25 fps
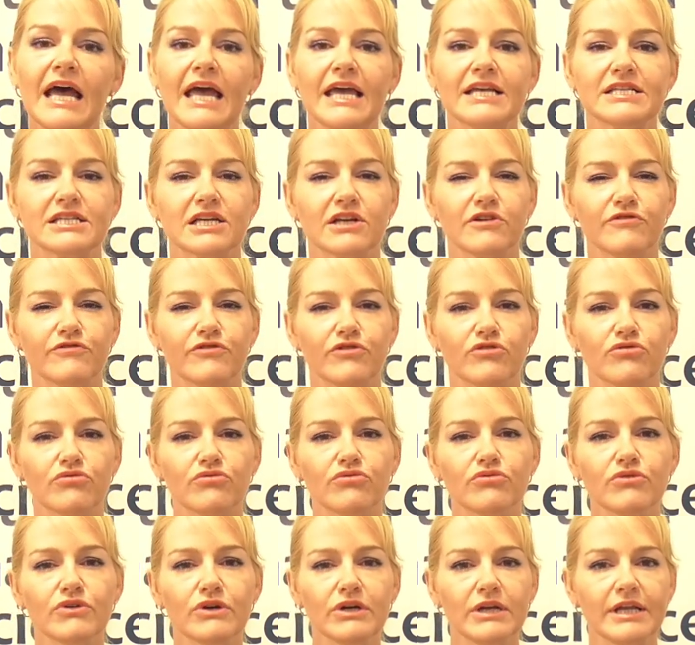It's going to feel
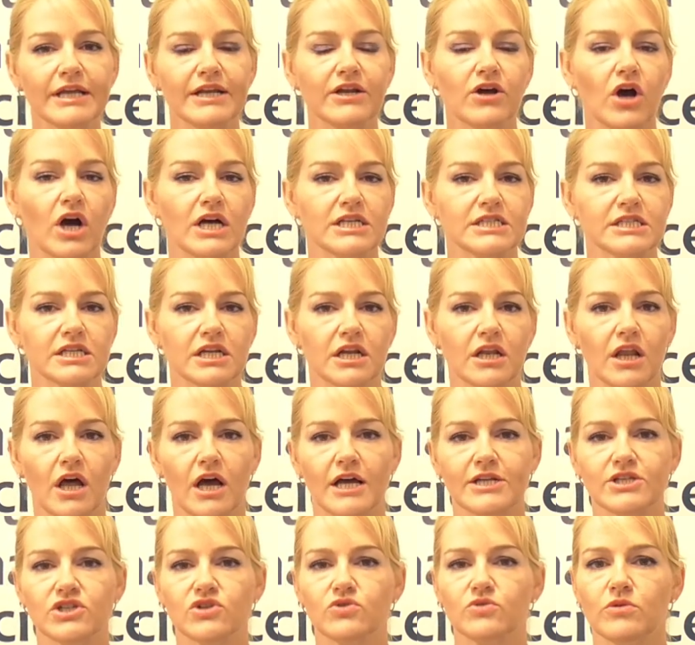really nice and
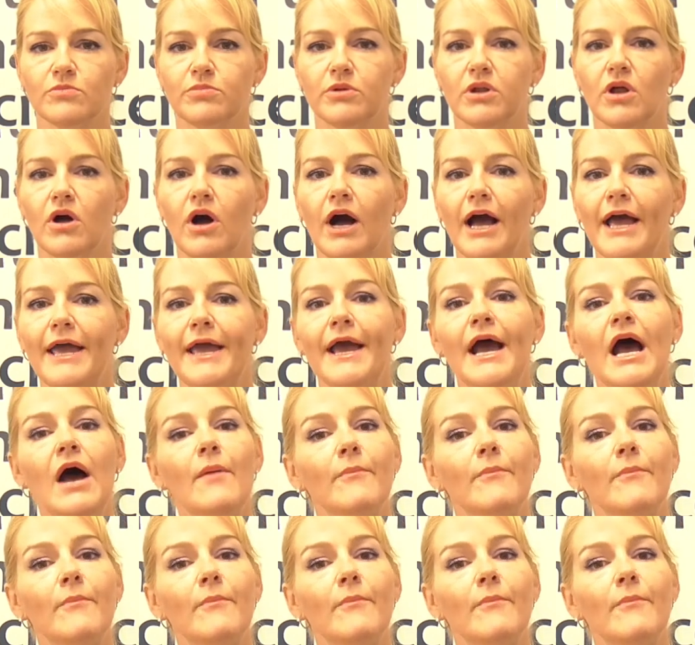light to apply,